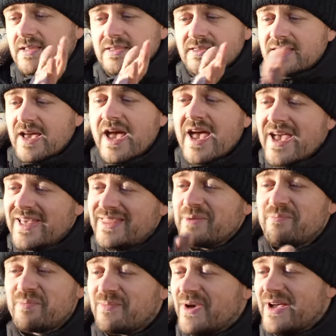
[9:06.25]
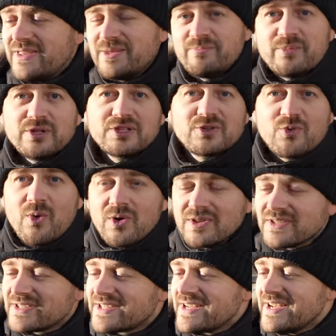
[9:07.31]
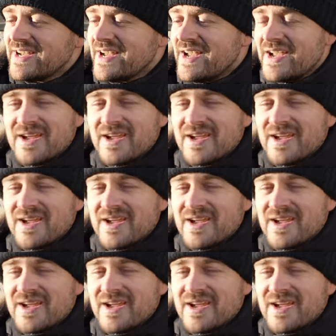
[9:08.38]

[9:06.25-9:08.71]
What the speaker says: the build quality